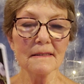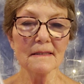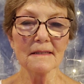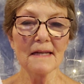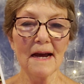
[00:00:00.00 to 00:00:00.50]

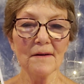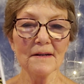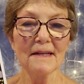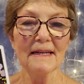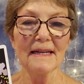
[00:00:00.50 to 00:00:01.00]
It's the
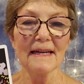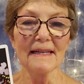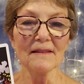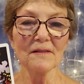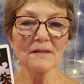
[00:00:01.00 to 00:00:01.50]
Tower.
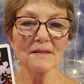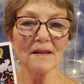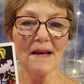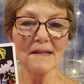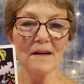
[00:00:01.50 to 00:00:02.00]
It looks
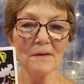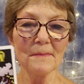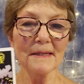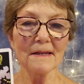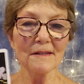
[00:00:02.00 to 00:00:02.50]
like, oh
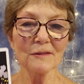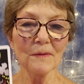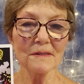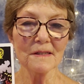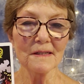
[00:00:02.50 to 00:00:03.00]
my gosh,
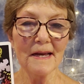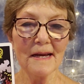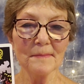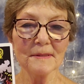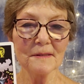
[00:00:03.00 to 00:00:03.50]
what's going to
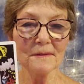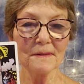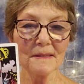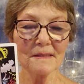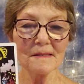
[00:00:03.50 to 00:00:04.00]
happen to
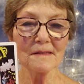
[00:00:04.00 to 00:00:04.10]
us?